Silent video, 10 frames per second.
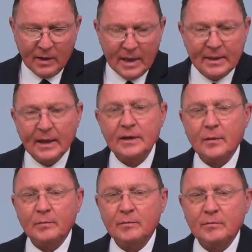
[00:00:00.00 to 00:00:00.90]
And they end
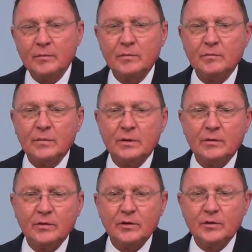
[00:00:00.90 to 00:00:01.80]
up
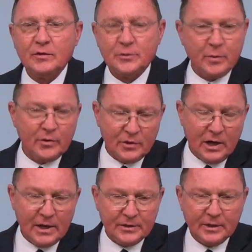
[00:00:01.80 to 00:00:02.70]

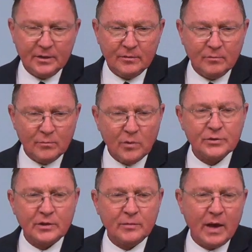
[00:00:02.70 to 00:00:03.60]
spiritualizing
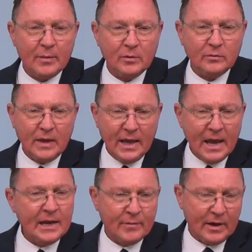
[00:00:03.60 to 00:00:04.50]
most of the Bible
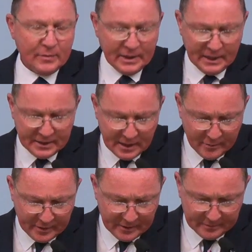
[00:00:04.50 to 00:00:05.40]
anyway when they get
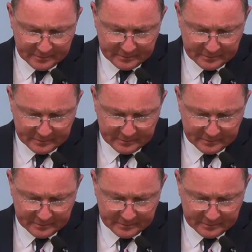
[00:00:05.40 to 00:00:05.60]
done with it.